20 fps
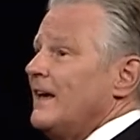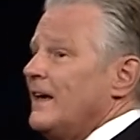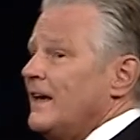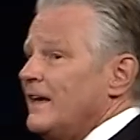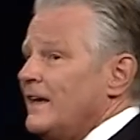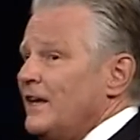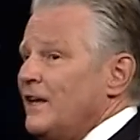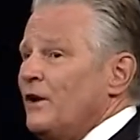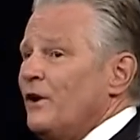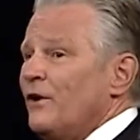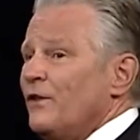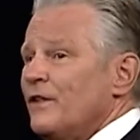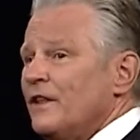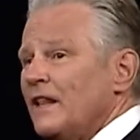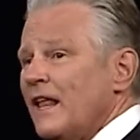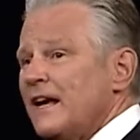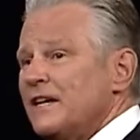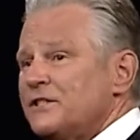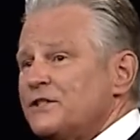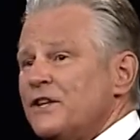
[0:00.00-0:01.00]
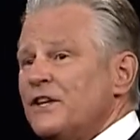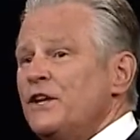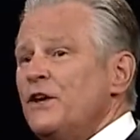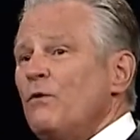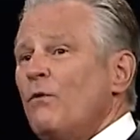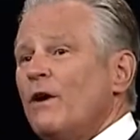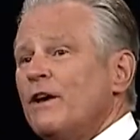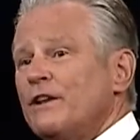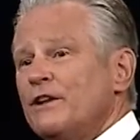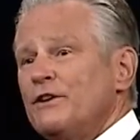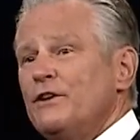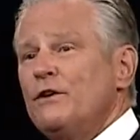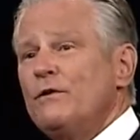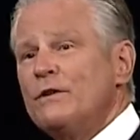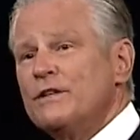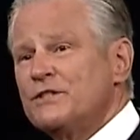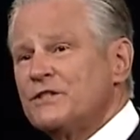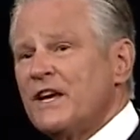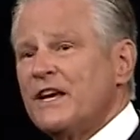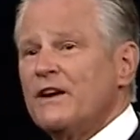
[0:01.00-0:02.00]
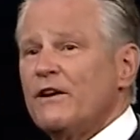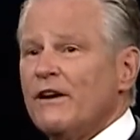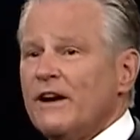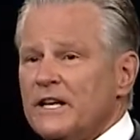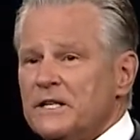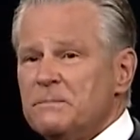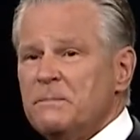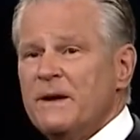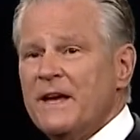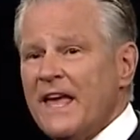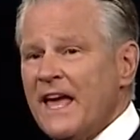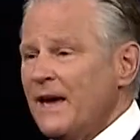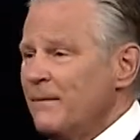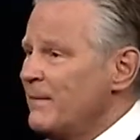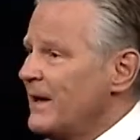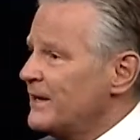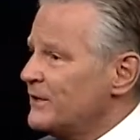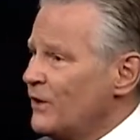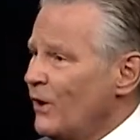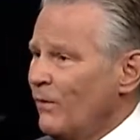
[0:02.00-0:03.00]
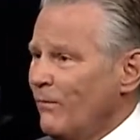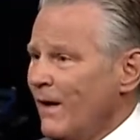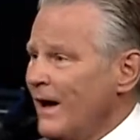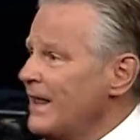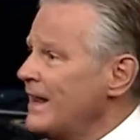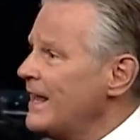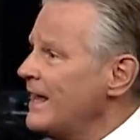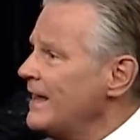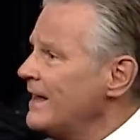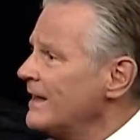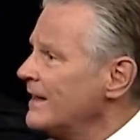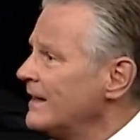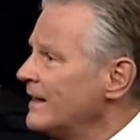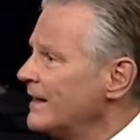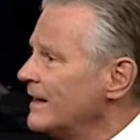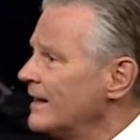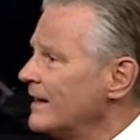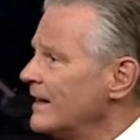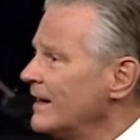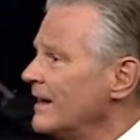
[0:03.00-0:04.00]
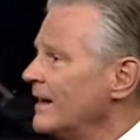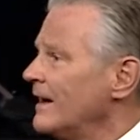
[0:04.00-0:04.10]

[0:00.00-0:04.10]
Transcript: you know, the last thing you want to do is say your husband can't make no money. That's